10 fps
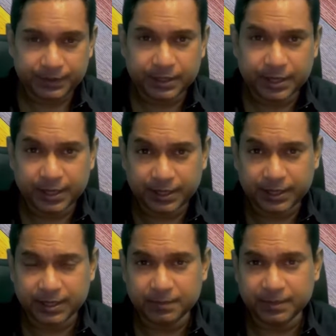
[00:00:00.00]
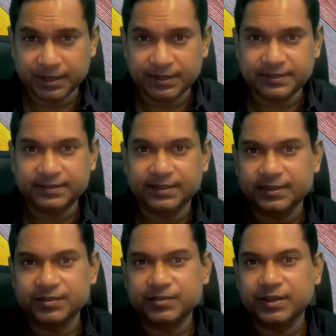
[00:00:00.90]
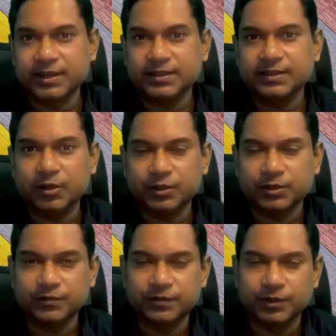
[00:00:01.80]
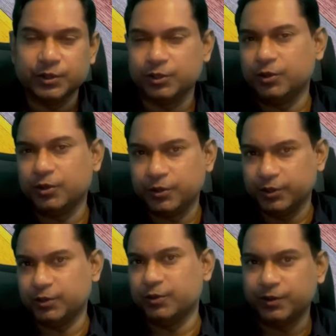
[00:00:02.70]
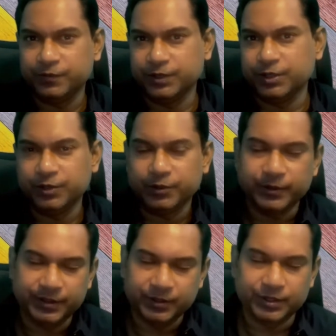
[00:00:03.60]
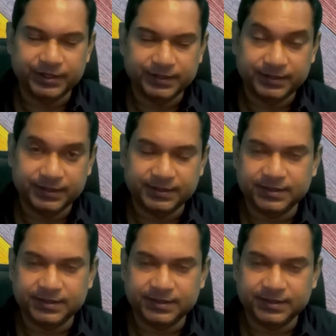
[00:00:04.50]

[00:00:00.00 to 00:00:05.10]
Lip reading: of getting my settings right on the on video and all these things.